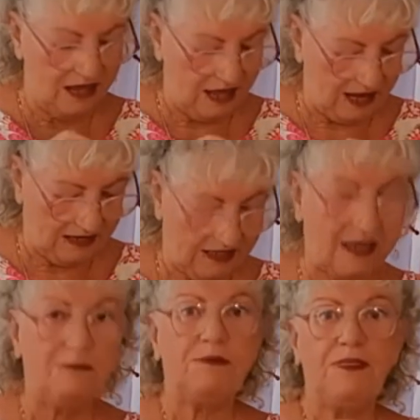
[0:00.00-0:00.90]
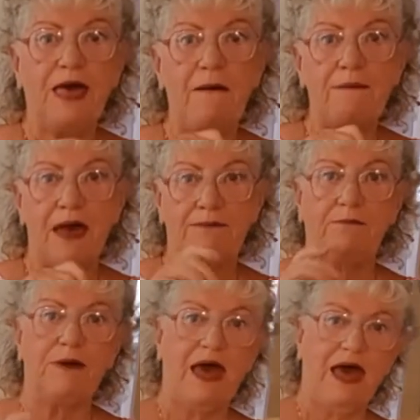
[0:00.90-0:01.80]
and keep in that paper
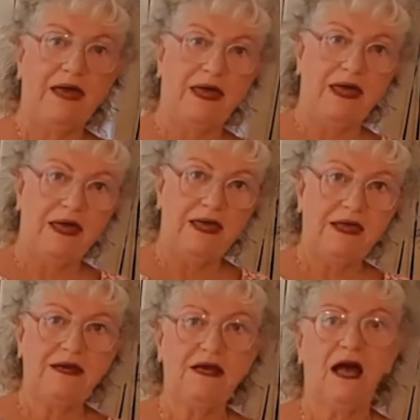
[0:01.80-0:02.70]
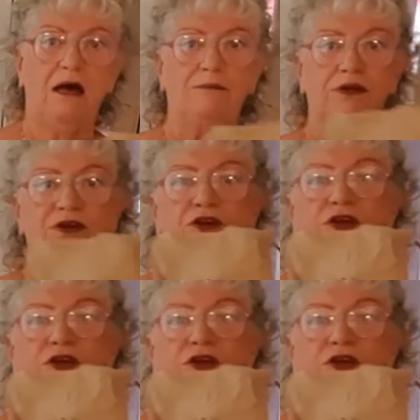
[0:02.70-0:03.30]
bag in a cupboard